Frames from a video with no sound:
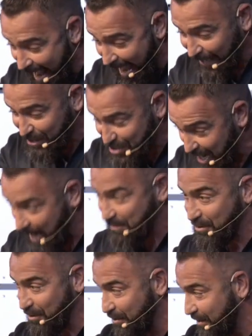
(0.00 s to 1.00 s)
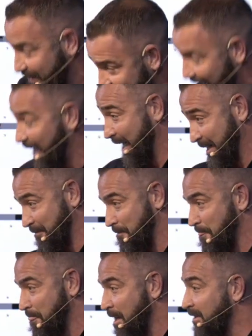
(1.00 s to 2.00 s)
Acts chapter 9.
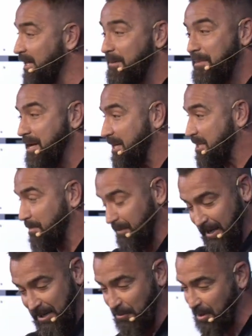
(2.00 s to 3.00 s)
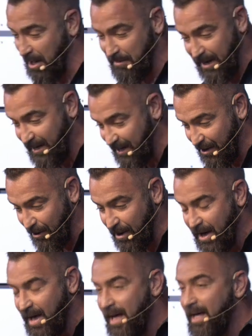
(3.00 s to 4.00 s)
Let me explain what I mean here.
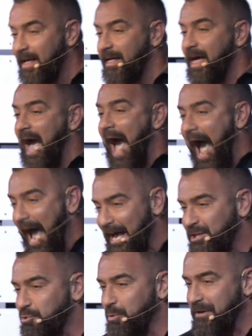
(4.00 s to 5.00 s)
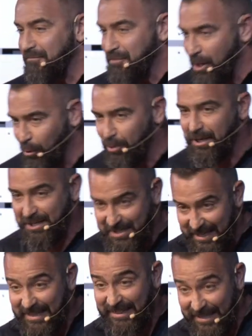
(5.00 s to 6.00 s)
As we've noticed
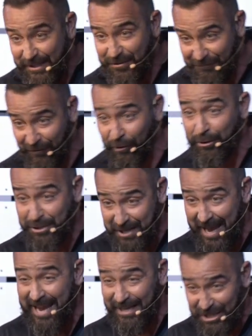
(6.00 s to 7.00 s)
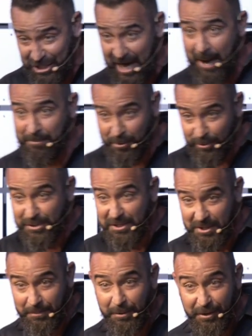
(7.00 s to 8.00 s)
in these first 8 chapters in
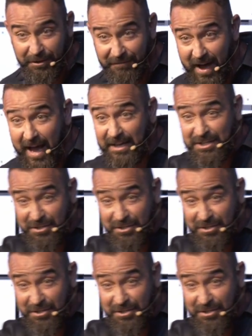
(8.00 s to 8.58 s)
the book of Acts,